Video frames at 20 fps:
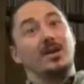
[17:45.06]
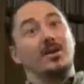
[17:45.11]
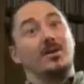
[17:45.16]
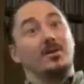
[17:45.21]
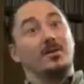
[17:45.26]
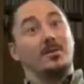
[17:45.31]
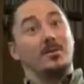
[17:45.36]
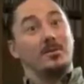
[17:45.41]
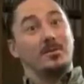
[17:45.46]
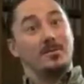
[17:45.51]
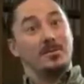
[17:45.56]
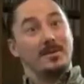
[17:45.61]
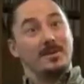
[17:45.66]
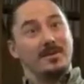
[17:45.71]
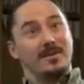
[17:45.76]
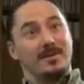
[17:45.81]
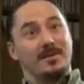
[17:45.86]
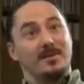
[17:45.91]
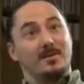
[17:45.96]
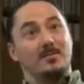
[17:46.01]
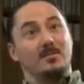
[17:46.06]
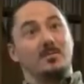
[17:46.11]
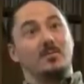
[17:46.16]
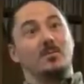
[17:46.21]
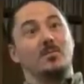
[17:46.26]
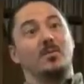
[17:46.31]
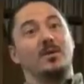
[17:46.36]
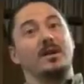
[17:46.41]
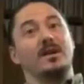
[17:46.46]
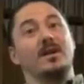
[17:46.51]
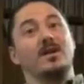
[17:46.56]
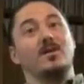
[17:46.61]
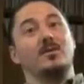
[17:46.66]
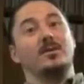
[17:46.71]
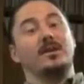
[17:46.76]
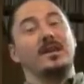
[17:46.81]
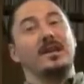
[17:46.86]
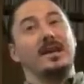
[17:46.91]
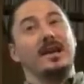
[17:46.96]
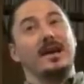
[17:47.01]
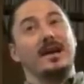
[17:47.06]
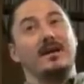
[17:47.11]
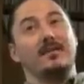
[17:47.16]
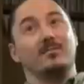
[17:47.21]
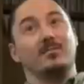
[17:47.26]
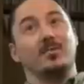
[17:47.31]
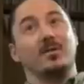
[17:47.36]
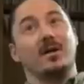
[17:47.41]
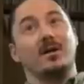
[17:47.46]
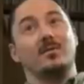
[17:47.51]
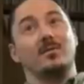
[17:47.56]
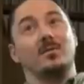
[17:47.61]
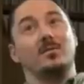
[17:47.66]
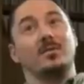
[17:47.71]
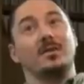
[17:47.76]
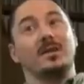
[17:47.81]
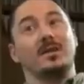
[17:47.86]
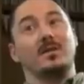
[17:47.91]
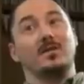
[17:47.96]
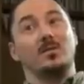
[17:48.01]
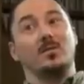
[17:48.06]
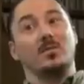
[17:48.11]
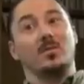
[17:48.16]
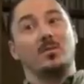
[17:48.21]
No. We only have probably